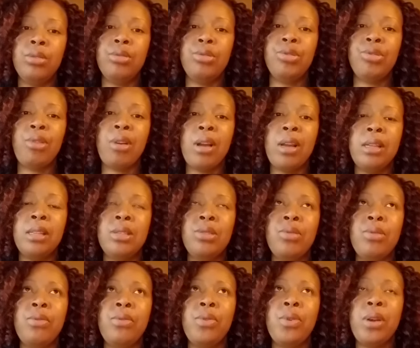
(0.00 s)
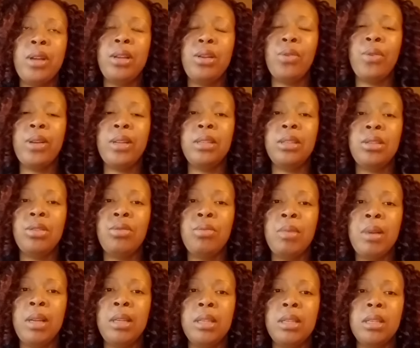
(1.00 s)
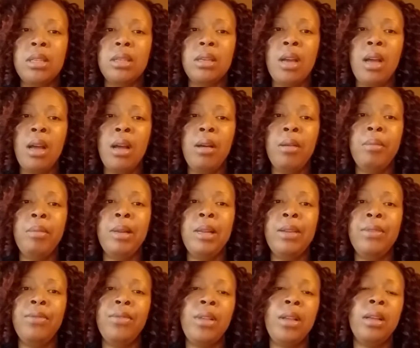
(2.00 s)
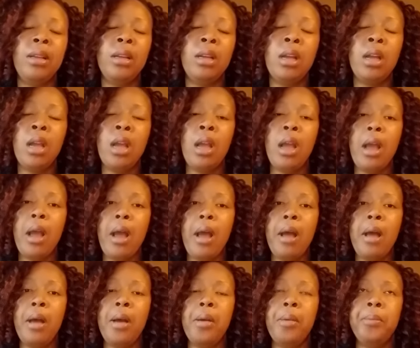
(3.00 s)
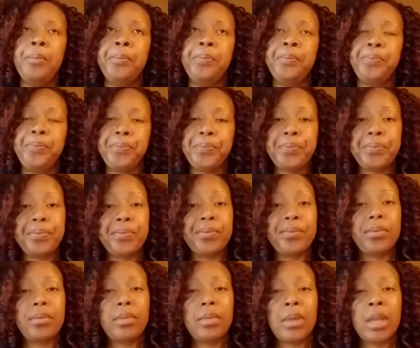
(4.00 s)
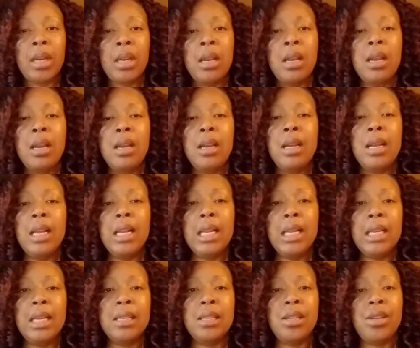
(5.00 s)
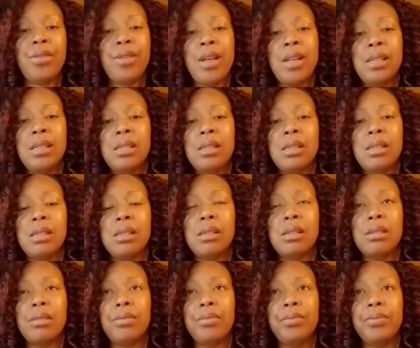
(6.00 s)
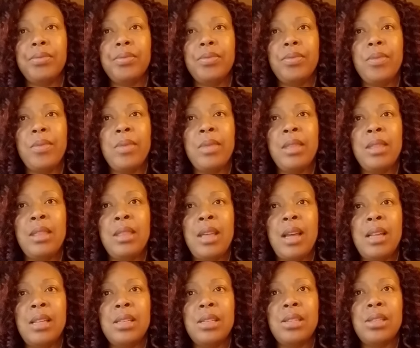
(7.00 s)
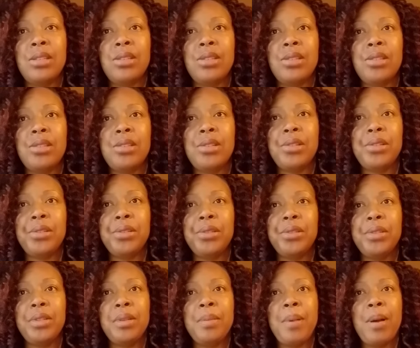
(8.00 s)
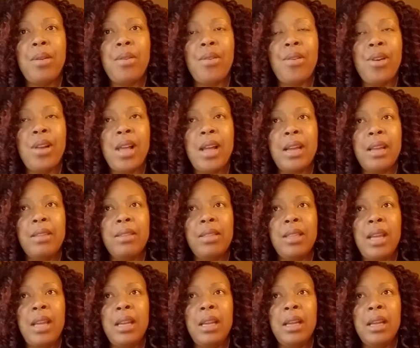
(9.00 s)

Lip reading: trying to avoid doing too much lifting. So that's about all I can think